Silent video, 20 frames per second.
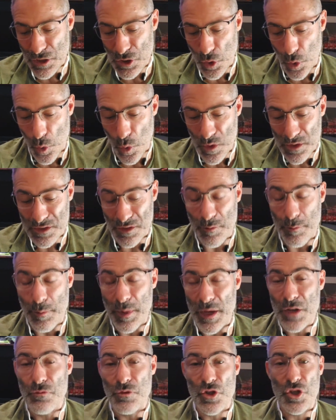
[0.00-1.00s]
talks have
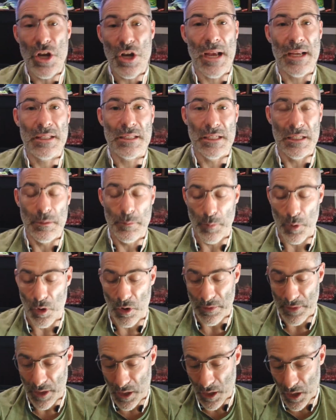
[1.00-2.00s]
been rejected by
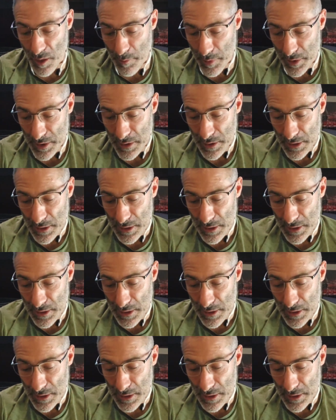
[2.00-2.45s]
the club.